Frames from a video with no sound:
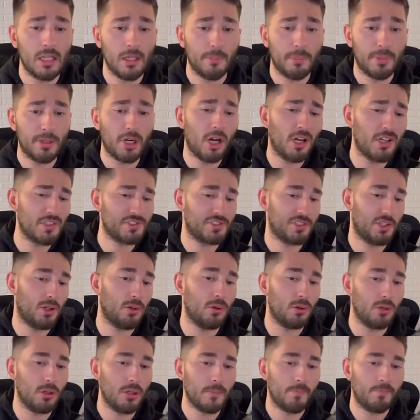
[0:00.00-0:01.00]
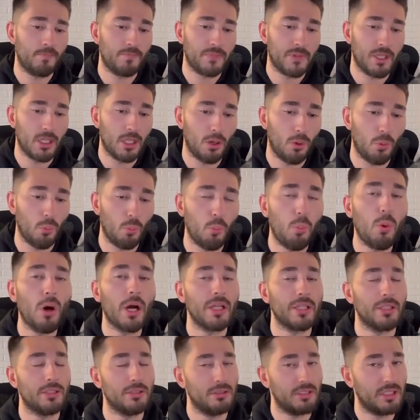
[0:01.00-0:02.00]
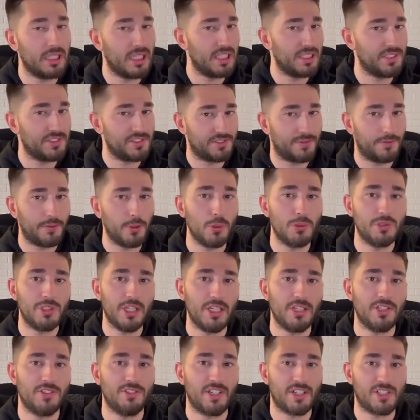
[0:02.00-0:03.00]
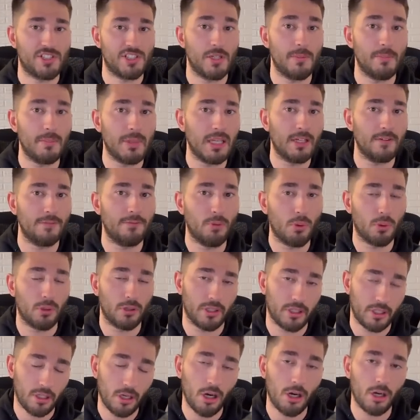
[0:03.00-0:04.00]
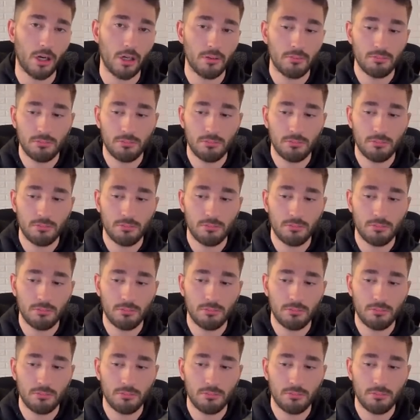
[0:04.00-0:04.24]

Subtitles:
but also what these few changes actually mean for the car.